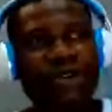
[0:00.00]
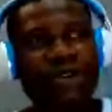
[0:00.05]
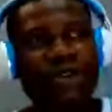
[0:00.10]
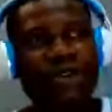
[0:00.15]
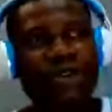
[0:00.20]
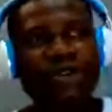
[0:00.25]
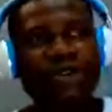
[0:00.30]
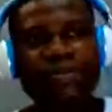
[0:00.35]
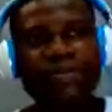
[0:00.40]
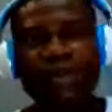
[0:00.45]

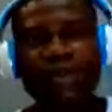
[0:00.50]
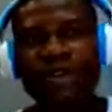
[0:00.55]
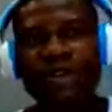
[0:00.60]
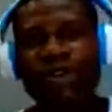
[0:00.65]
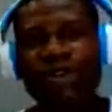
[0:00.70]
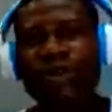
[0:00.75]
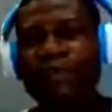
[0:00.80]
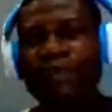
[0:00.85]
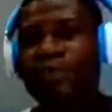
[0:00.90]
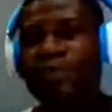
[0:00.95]
be so
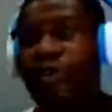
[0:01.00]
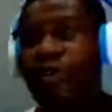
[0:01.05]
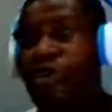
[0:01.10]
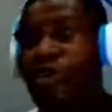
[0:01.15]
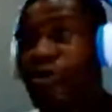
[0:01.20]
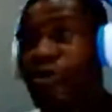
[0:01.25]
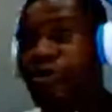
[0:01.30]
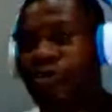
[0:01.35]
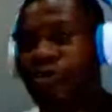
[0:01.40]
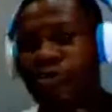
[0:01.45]

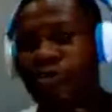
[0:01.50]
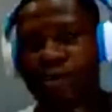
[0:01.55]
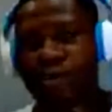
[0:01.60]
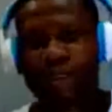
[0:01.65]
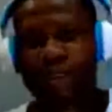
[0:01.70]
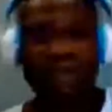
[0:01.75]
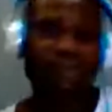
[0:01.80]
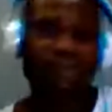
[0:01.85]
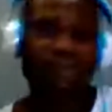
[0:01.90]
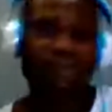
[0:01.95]
bloomed
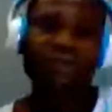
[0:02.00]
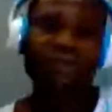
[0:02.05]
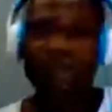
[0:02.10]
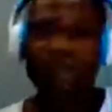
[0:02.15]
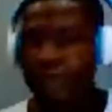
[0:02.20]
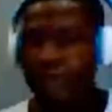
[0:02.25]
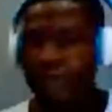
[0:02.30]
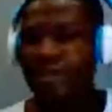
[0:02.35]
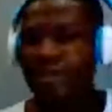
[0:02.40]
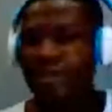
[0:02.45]
using
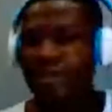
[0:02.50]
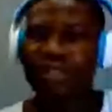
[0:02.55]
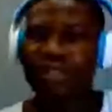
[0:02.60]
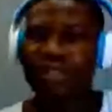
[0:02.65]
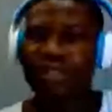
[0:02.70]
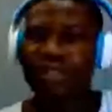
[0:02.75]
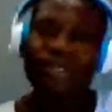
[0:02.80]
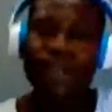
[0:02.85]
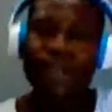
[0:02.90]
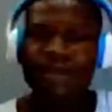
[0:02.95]
the
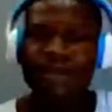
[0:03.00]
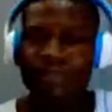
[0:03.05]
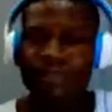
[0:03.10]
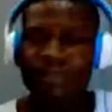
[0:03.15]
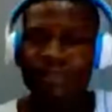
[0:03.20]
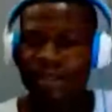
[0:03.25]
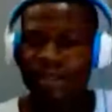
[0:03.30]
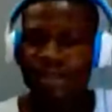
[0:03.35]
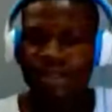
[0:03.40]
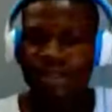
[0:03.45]
same
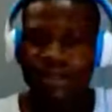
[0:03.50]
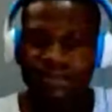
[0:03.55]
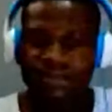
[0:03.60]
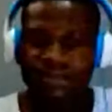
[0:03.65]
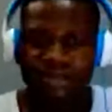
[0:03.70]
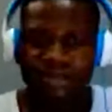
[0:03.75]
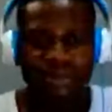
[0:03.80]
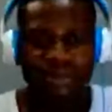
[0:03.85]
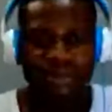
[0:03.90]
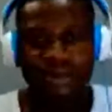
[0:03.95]
system.
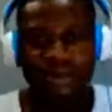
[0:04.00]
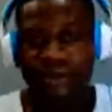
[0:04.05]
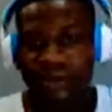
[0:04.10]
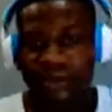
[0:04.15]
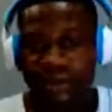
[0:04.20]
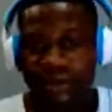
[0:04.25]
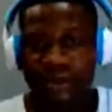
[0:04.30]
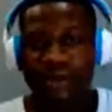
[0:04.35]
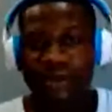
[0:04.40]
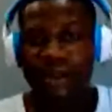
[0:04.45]

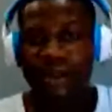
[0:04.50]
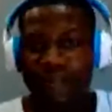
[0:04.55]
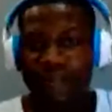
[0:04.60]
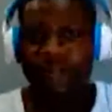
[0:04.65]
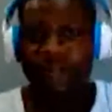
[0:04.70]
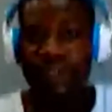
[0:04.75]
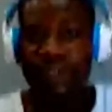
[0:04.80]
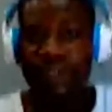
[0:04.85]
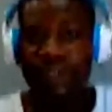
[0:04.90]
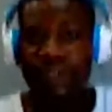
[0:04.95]
It's all
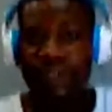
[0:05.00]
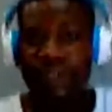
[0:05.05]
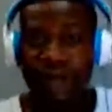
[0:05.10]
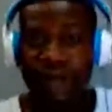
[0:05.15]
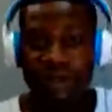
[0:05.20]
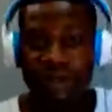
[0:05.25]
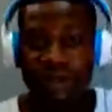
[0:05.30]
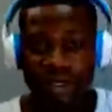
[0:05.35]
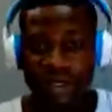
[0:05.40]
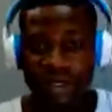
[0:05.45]
about,
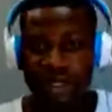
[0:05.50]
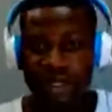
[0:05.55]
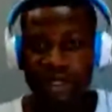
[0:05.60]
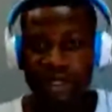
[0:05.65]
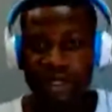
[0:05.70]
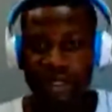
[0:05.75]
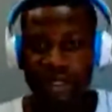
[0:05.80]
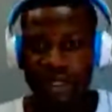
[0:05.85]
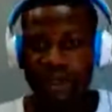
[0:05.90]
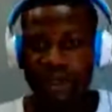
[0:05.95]

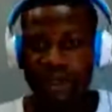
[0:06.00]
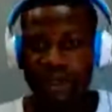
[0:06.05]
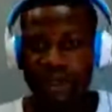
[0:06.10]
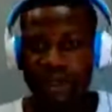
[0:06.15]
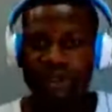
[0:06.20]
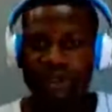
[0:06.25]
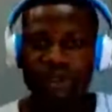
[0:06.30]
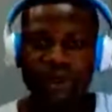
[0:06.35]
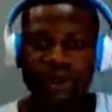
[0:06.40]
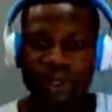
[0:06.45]
the
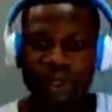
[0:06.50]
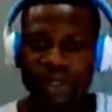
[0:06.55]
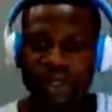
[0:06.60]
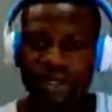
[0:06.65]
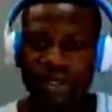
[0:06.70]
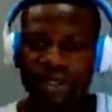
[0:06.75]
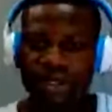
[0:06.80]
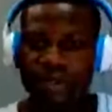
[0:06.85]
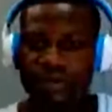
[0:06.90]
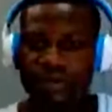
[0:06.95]
choice.
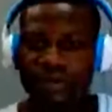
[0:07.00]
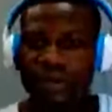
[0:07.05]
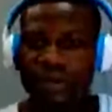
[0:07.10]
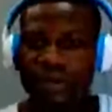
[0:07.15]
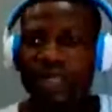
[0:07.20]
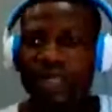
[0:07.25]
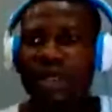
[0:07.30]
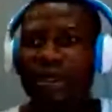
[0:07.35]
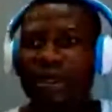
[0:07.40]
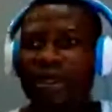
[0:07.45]

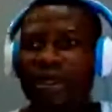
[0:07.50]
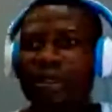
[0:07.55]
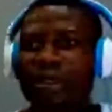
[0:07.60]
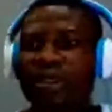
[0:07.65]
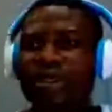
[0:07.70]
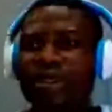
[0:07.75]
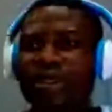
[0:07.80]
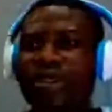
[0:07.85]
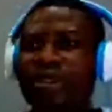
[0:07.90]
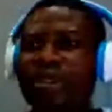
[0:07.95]

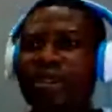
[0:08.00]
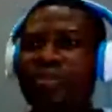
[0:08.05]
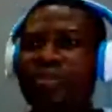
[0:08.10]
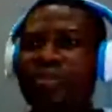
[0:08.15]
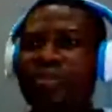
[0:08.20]
About the